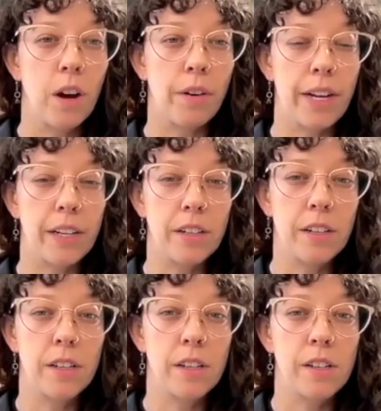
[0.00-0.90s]
All right,
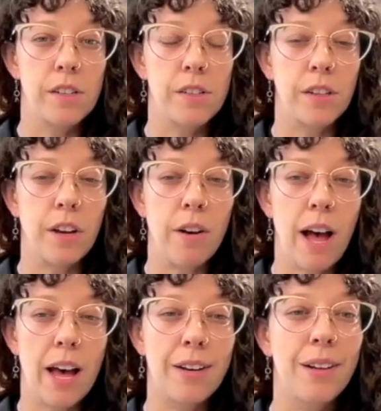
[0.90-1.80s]
so go
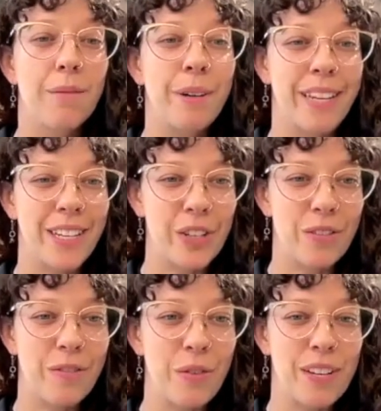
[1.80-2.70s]
ahead, place
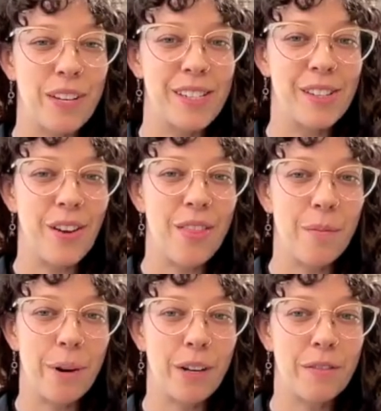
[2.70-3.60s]
your focus on
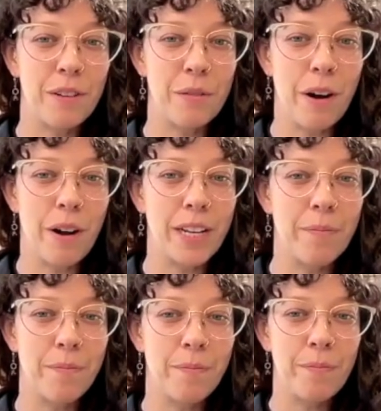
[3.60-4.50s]
that part of your
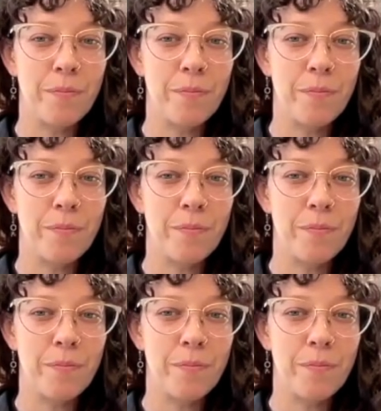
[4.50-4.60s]
body